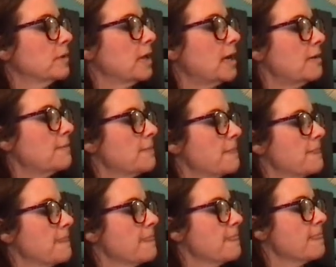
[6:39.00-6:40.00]
Okay.
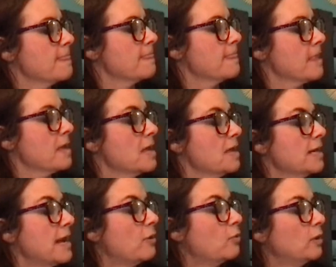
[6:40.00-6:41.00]

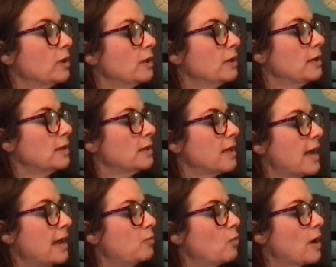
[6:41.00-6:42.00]
Now we're going to
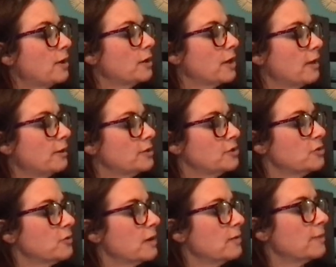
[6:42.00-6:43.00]
add watercolor
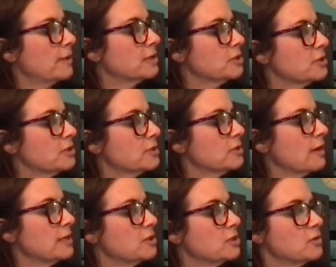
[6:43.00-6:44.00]
to our picture. So
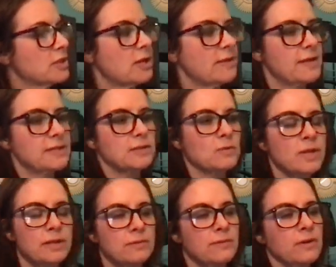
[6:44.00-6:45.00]
as you saw in this
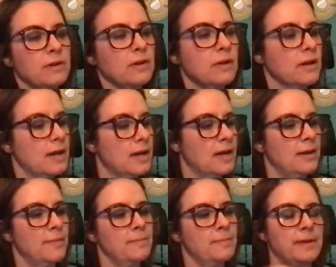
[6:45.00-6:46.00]
one,
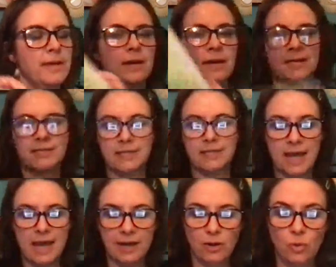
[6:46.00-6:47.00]
I did
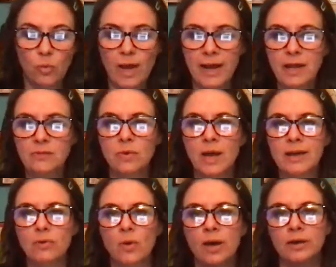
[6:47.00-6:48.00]
add a wet on
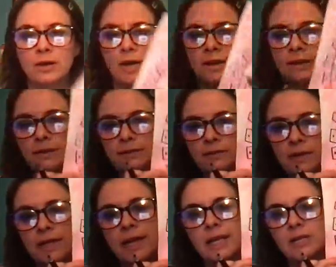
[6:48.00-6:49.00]
wet watercolor,
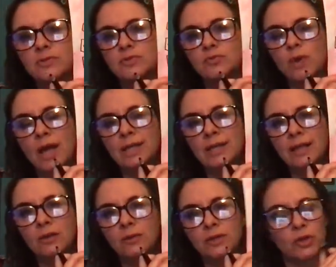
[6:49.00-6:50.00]
and I used red,
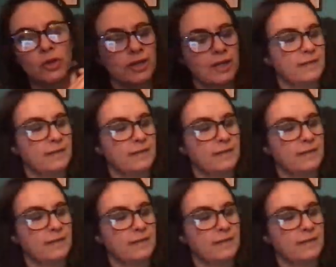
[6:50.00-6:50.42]
yellow, and green.